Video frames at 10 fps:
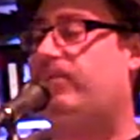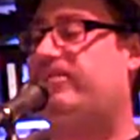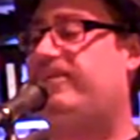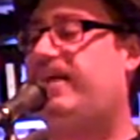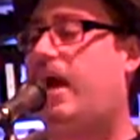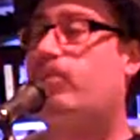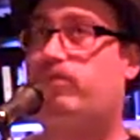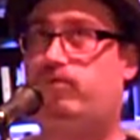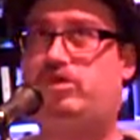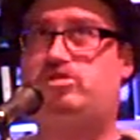and we see how
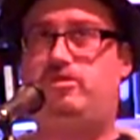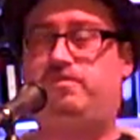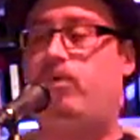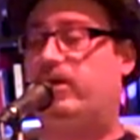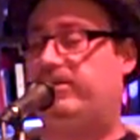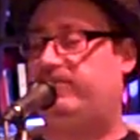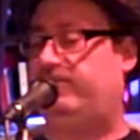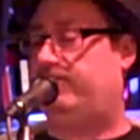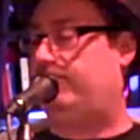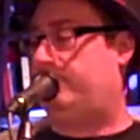we've reached this
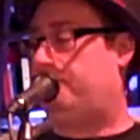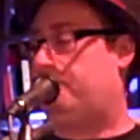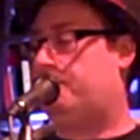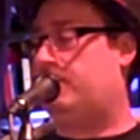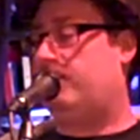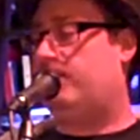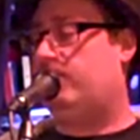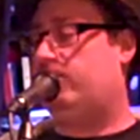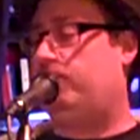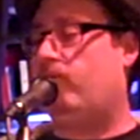point.
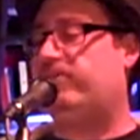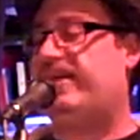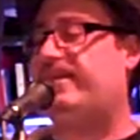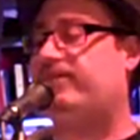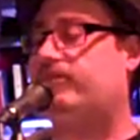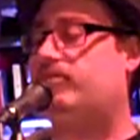The poor attendance of